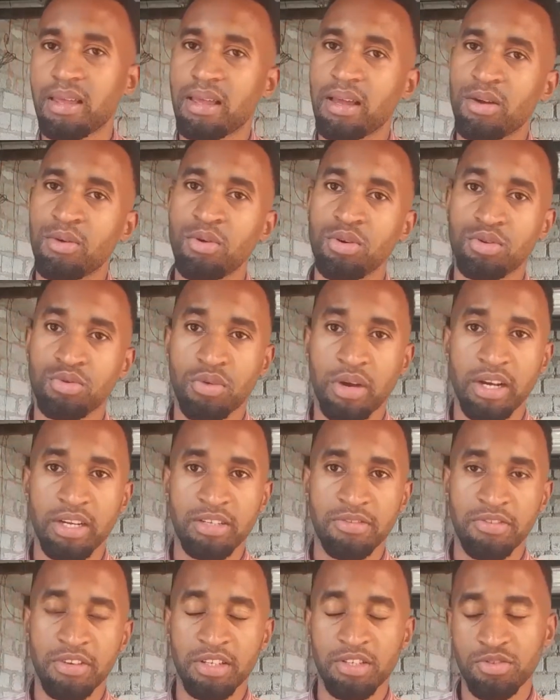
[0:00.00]
good quality
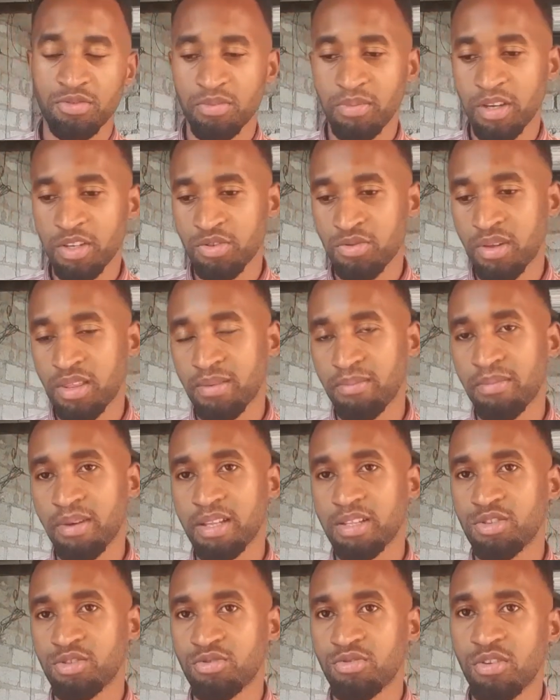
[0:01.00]
feed to make sure the
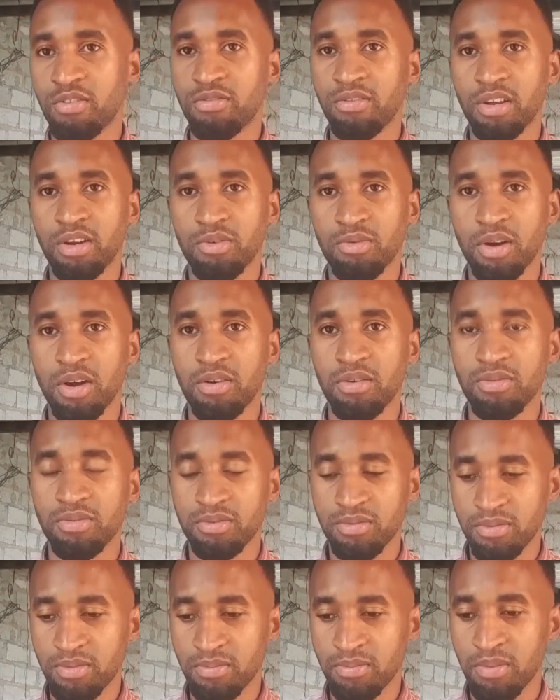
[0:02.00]
beds grow very well,
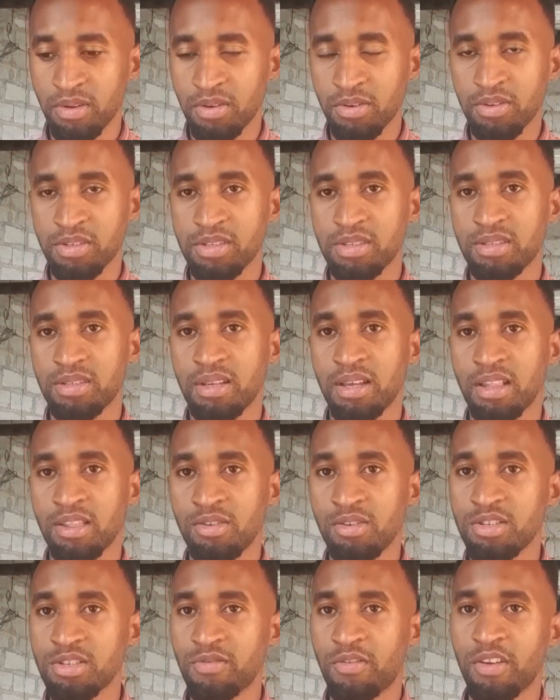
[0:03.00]
because in
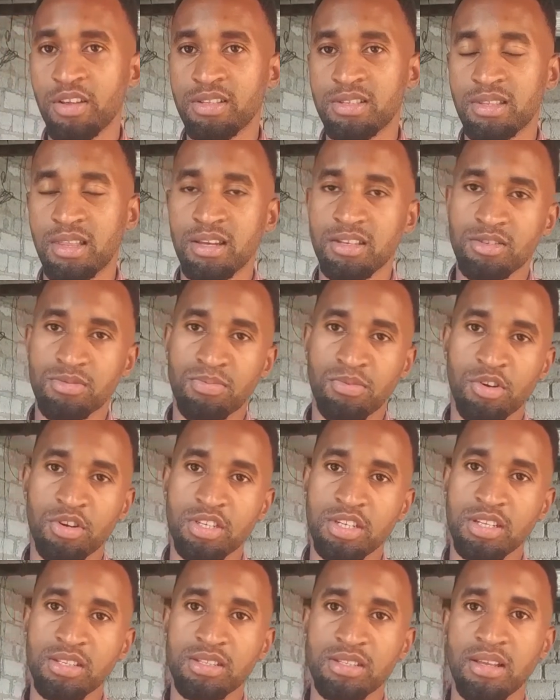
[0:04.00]
those feeds there is
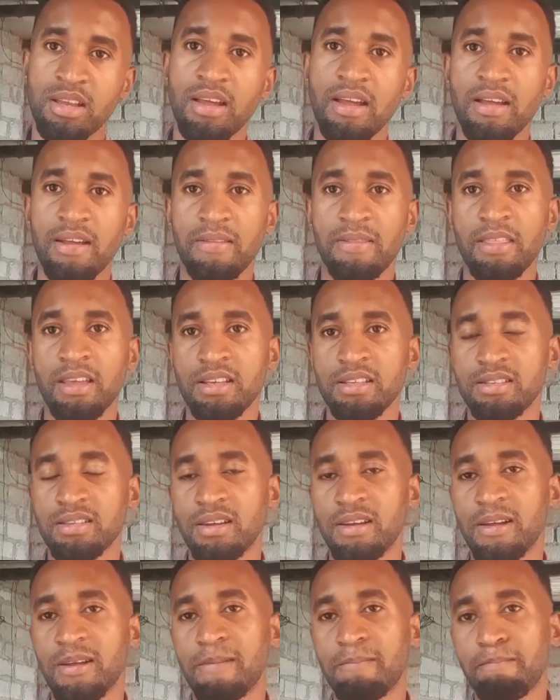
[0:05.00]
proteins, there is
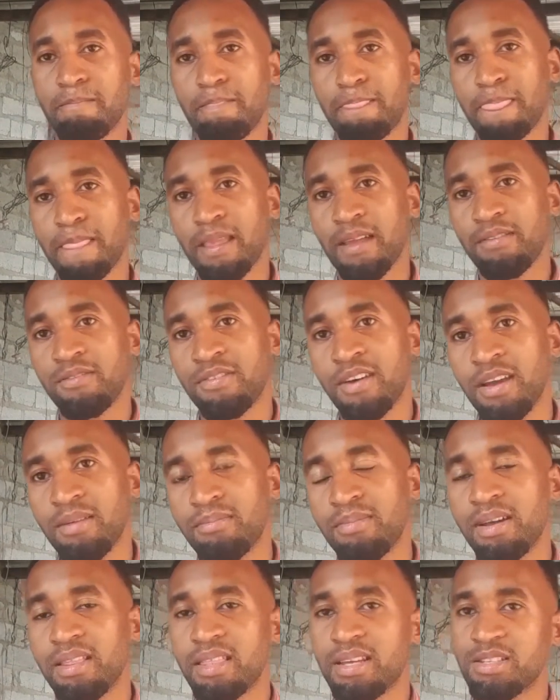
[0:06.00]

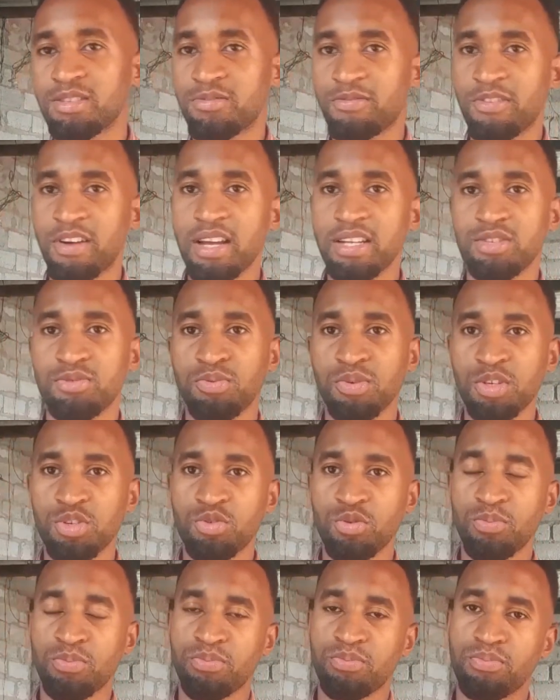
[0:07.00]
fiber, there is fat, which
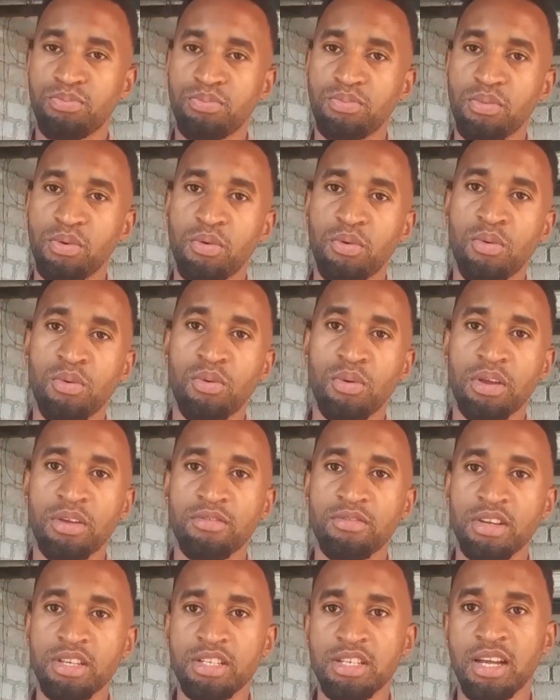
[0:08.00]
will
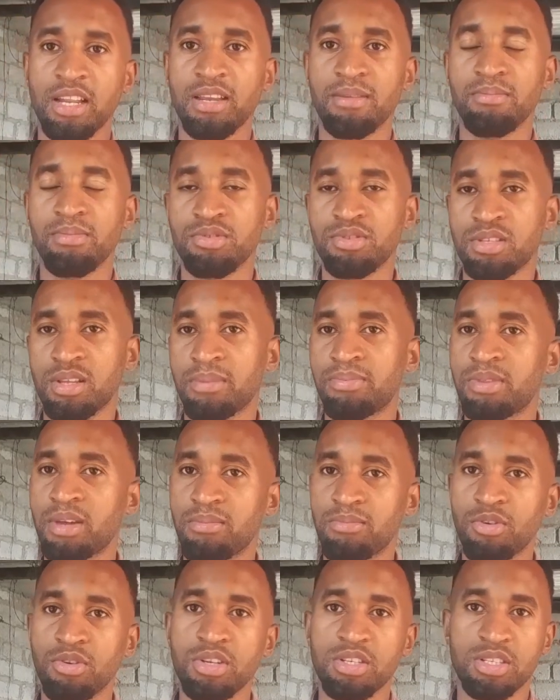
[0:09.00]
eventually boost up the
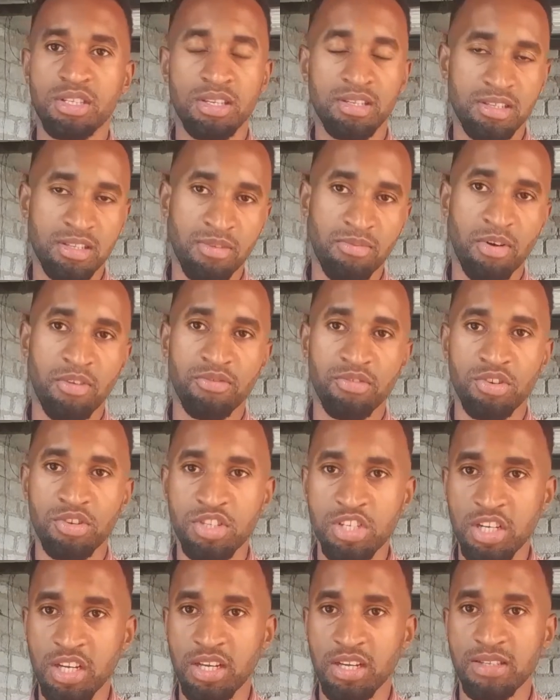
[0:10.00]
immune system of your
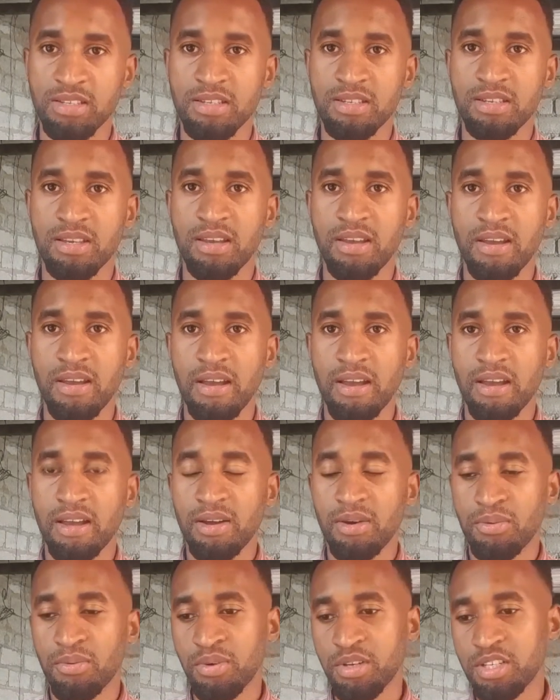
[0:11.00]
chickens,
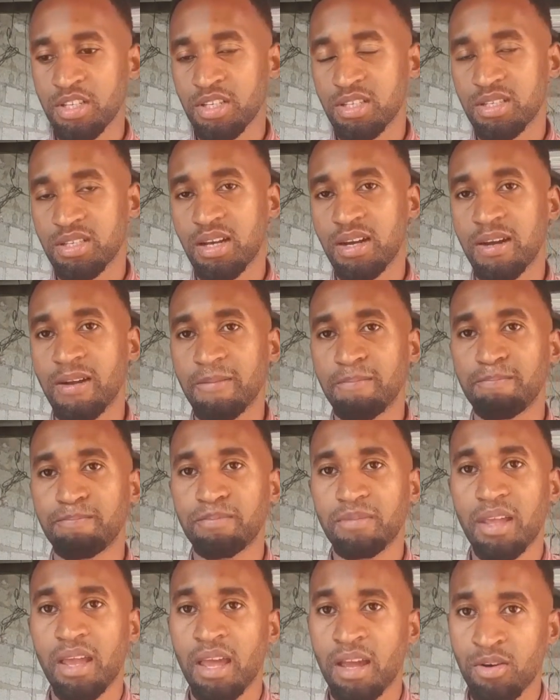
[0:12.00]
which is a
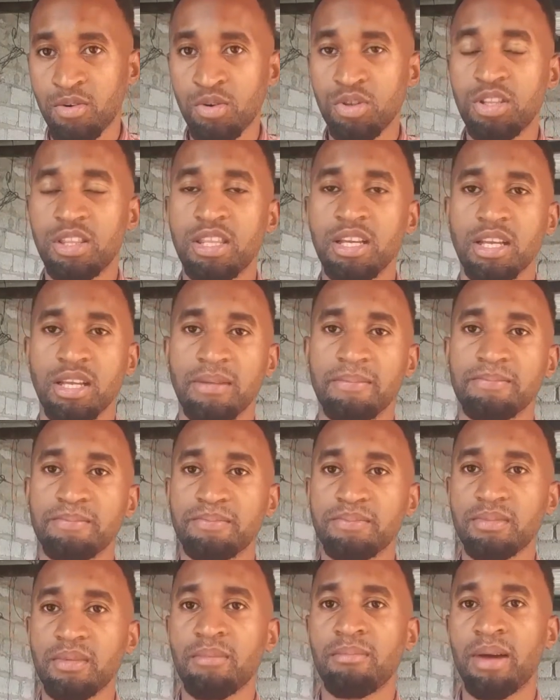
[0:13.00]
good thing.
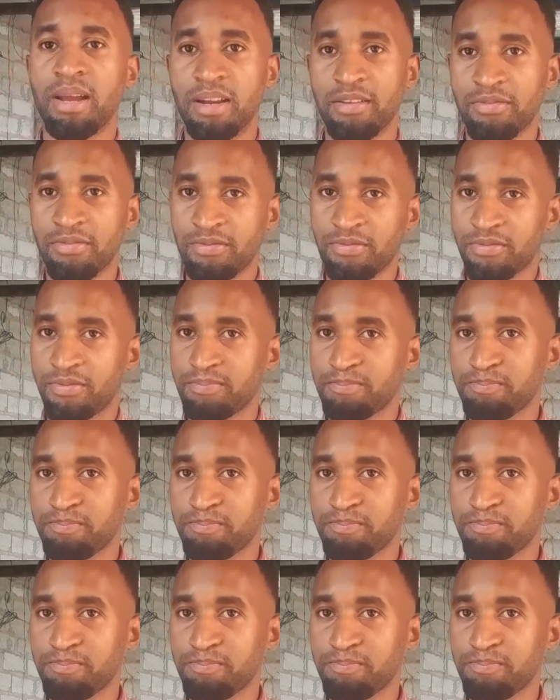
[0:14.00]
But if